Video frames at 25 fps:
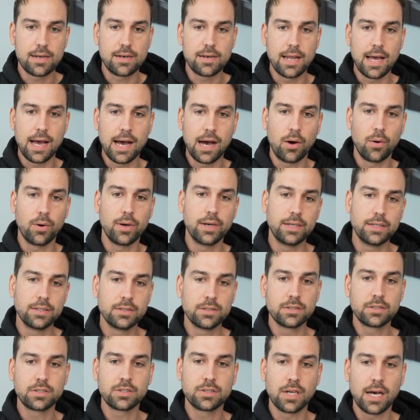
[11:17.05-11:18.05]
Now
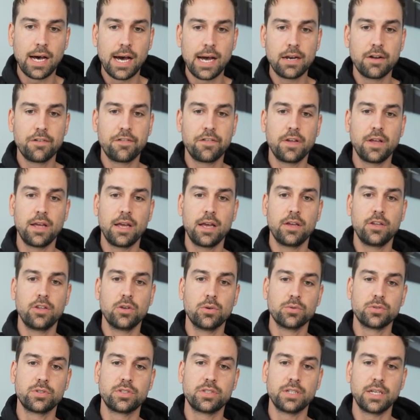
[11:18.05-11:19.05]
inside of here
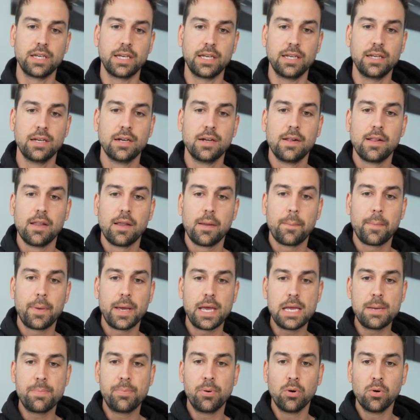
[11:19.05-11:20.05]
you'll see
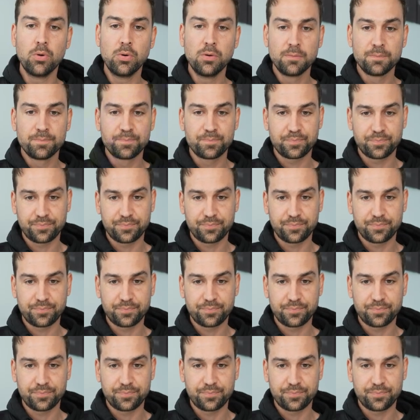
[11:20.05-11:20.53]
people,